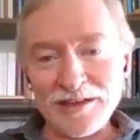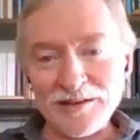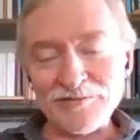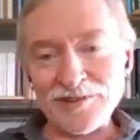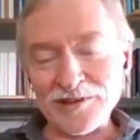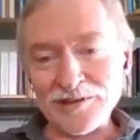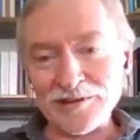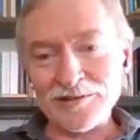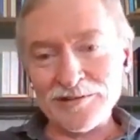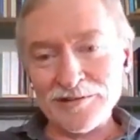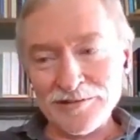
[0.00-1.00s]
of the
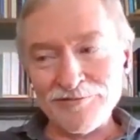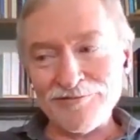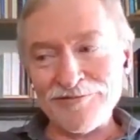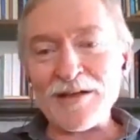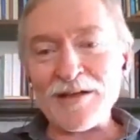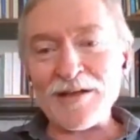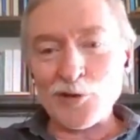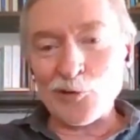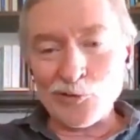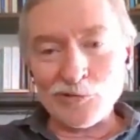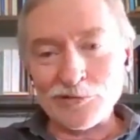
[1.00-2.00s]

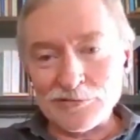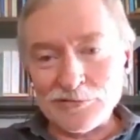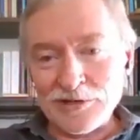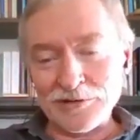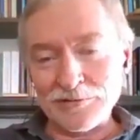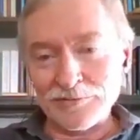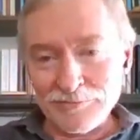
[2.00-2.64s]
value in.